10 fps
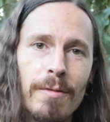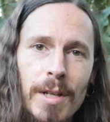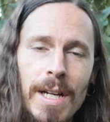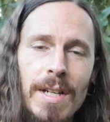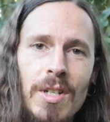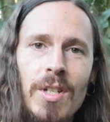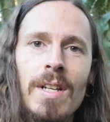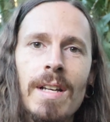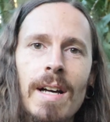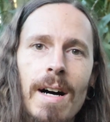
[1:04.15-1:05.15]
footage,
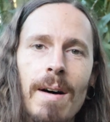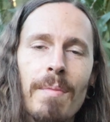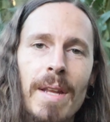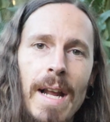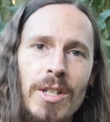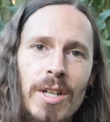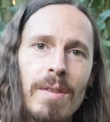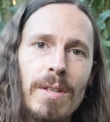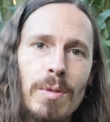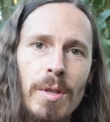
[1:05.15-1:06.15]
that I'd share
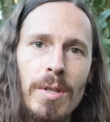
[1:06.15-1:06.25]
this with